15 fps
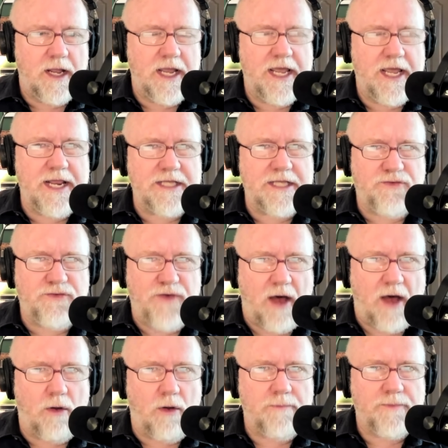It is
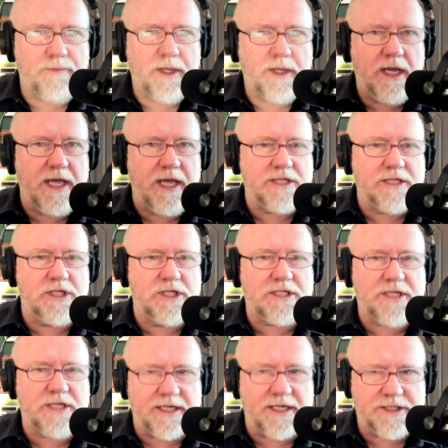foul, it is
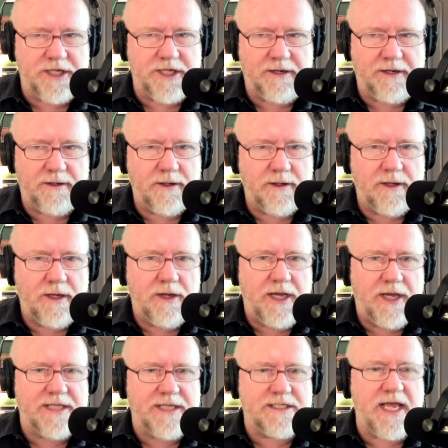disgusting, it is